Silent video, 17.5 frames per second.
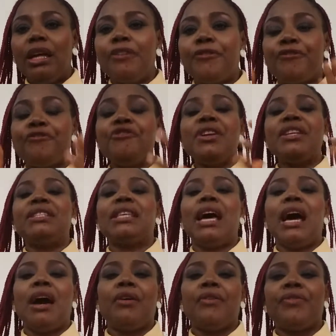phrase
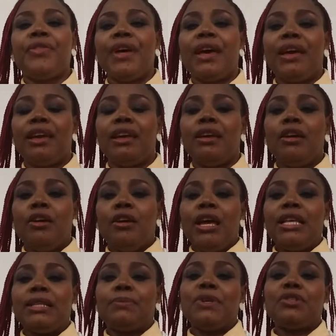out there,
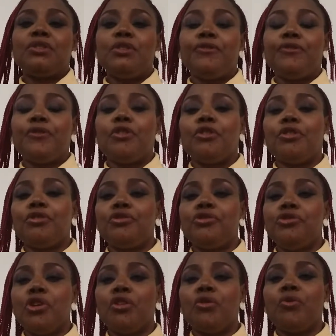especially for
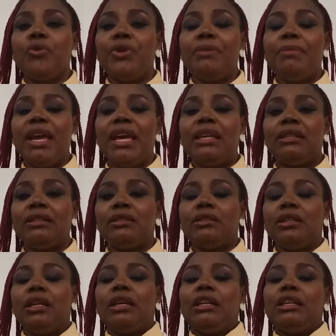young women,
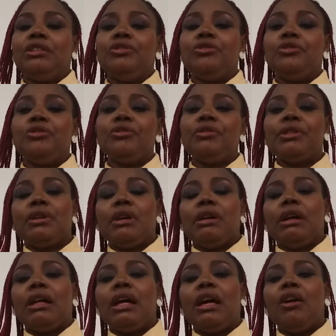you know,
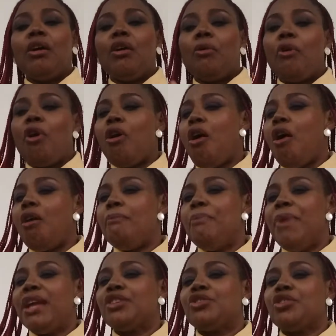uh,
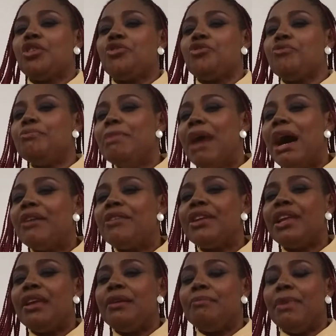make sure you
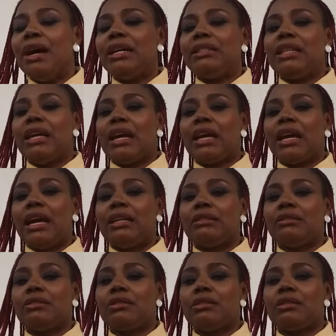marry a man that
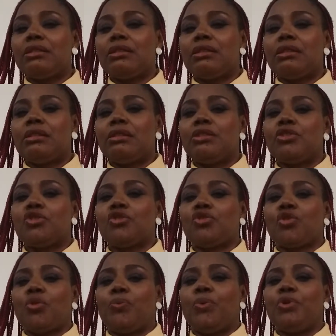can
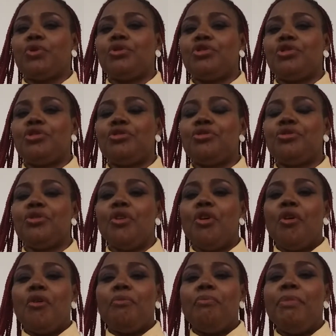support you.
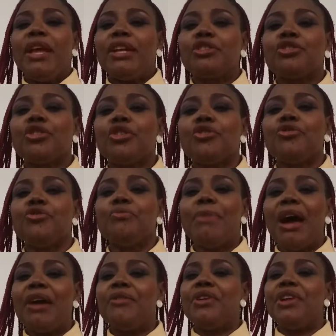Make sure you
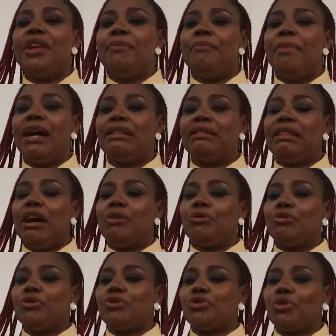marry a man
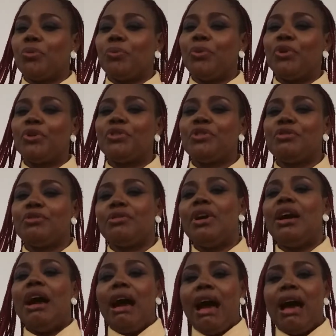that will support
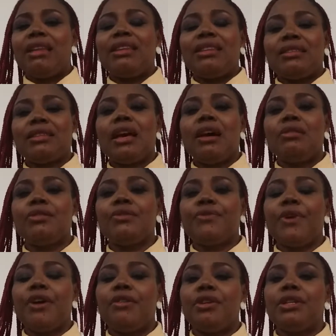you. And it sounds
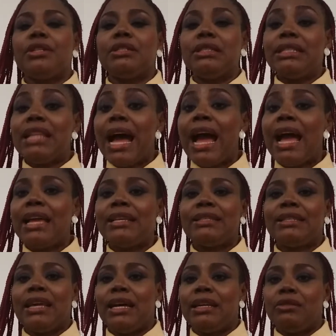very
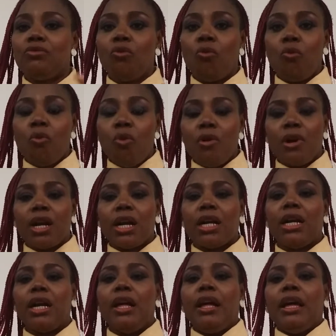nice and
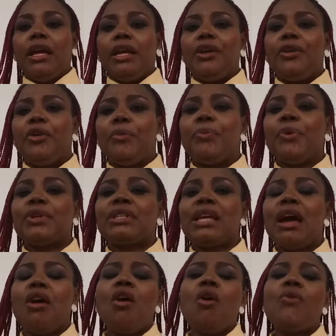woke, you know, but
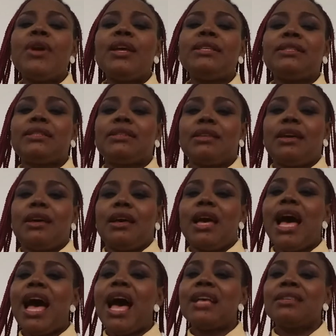I always
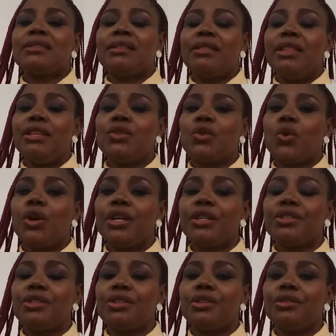ask this
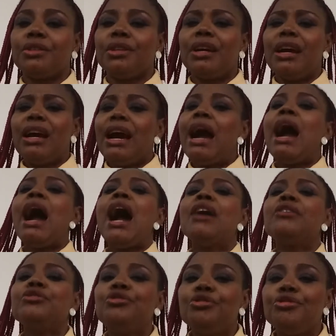question,
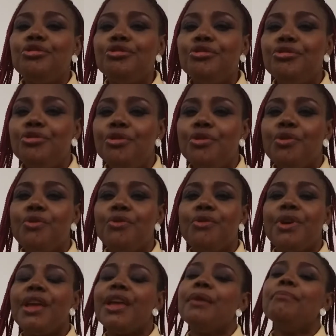how do you
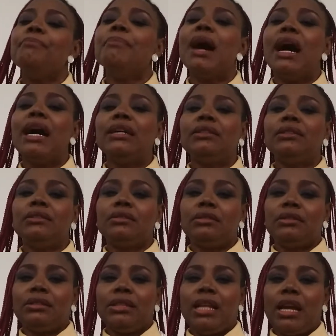know a man
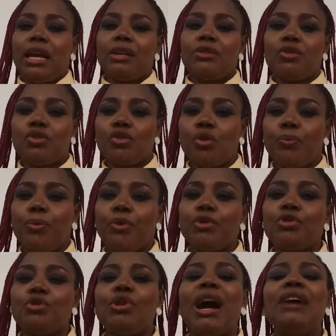that can
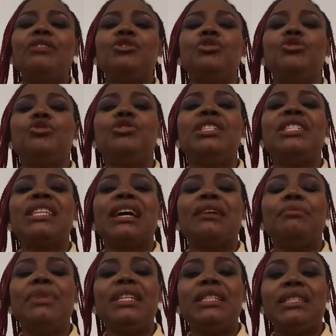support you? How do you
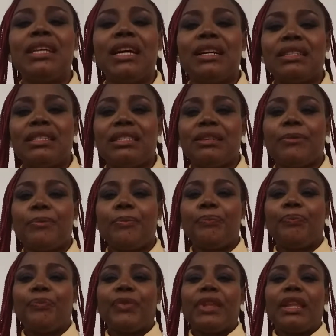determine that?
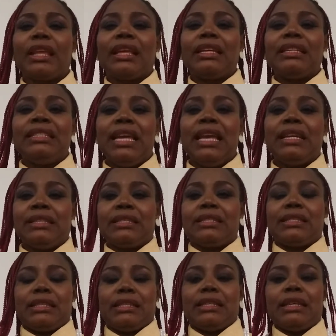
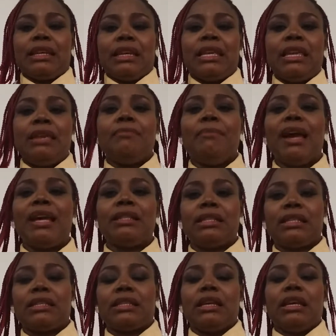Yes, he might